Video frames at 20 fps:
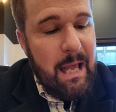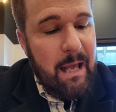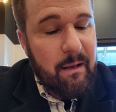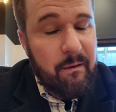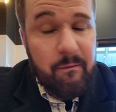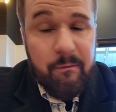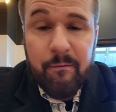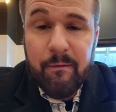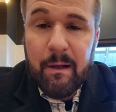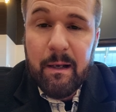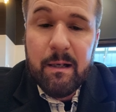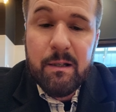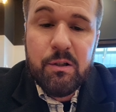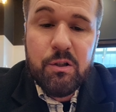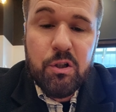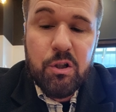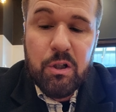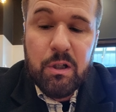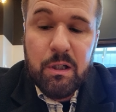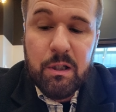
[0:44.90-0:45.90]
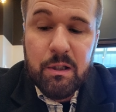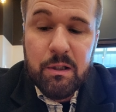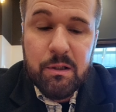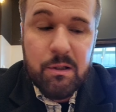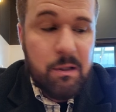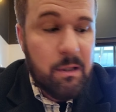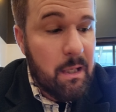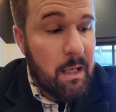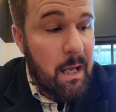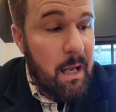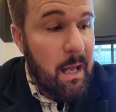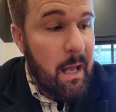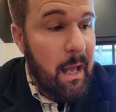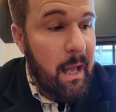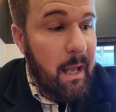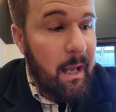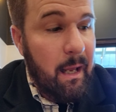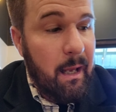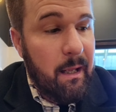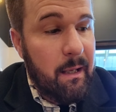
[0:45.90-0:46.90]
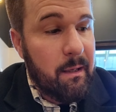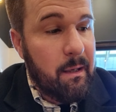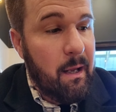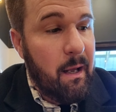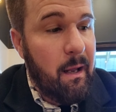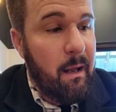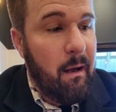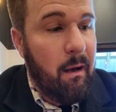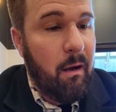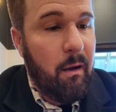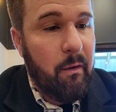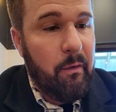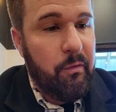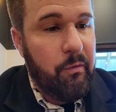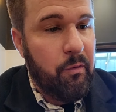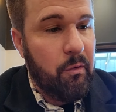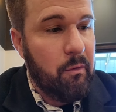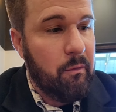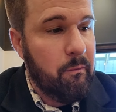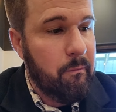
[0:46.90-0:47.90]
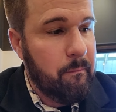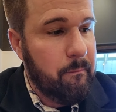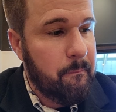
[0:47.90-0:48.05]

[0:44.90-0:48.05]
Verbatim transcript: and feta cheese. And I also